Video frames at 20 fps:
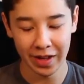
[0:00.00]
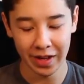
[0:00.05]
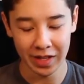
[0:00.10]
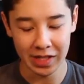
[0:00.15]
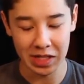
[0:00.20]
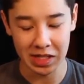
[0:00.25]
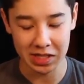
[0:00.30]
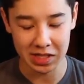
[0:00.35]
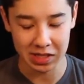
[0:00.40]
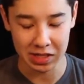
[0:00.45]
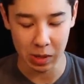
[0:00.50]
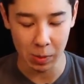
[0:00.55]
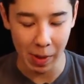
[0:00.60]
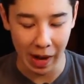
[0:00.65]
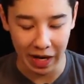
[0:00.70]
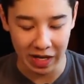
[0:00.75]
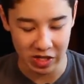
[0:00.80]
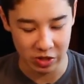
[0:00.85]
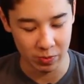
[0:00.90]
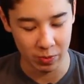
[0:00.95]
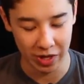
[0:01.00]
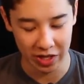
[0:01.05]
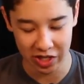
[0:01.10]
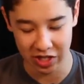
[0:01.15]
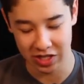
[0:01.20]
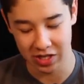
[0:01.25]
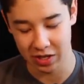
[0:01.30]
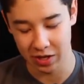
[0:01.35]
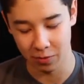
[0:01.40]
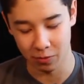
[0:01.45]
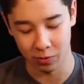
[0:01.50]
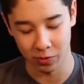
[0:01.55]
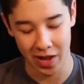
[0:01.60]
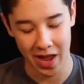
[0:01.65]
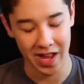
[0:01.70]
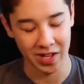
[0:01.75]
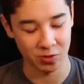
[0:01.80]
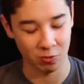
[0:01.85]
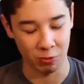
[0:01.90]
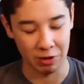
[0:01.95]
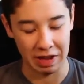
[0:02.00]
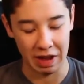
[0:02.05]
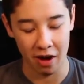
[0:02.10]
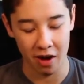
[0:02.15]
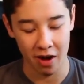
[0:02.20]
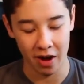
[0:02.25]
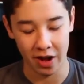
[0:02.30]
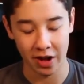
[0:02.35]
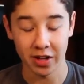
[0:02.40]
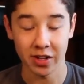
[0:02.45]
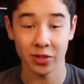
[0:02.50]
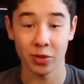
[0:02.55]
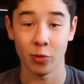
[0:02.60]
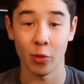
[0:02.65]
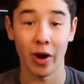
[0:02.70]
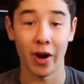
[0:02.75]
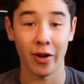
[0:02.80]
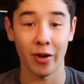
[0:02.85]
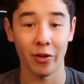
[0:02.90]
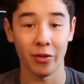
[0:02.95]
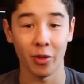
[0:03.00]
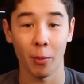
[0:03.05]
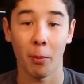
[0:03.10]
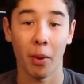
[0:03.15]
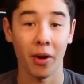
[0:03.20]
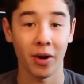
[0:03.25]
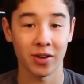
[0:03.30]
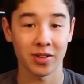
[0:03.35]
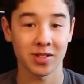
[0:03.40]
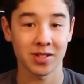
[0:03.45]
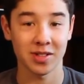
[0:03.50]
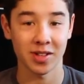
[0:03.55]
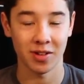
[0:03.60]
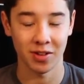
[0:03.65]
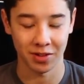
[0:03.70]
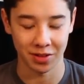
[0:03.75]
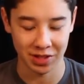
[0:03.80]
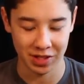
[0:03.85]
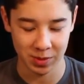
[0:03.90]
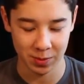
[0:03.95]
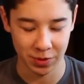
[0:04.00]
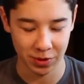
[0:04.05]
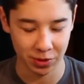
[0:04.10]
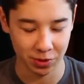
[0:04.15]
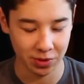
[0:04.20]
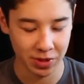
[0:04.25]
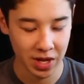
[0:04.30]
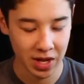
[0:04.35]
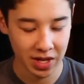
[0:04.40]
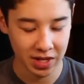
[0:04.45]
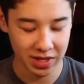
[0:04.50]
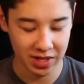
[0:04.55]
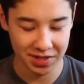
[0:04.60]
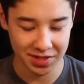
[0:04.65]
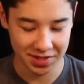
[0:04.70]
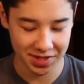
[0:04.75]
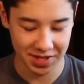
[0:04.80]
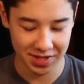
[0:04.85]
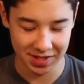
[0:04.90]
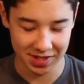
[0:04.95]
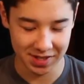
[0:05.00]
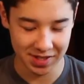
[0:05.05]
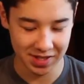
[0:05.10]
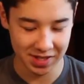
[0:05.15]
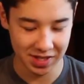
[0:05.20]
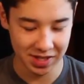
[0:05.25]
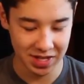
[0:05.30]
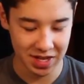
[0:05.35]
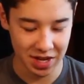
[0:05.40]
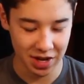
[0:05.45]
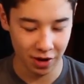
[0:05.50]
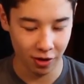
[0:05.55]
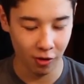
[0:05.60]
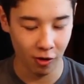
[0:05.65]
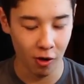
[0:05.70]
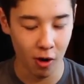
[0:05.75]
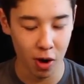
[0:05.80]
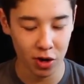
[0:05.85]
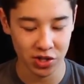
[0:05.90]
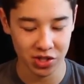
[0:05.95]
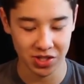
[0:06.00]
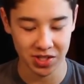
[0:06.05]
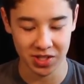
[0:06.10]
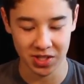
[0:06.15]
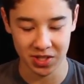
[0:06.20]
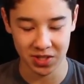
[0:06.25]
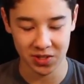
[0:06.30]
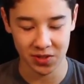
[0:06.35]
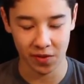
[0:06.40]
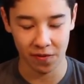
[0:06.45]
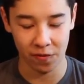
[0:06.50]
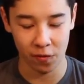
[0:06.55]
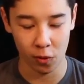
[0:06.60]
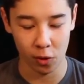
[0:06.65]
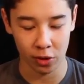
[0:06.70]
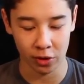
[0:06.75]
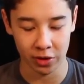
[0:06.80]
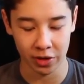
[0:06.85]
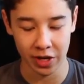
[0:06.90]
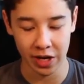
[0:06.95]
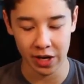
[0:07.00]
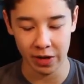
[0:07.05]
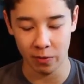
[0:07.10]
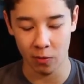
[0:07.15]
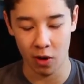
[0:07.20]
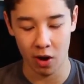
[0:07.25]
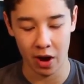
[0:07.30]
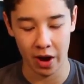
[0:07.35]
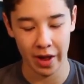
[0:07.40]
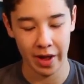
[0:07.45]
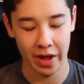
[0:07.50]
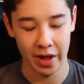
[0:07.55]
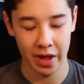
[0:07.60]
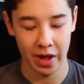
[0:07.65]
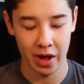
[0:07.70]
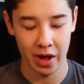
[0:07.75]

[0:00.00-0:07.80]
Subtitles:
this is about as budgeted as we got throughout all the parts on this build. This is the Logicus 480 watt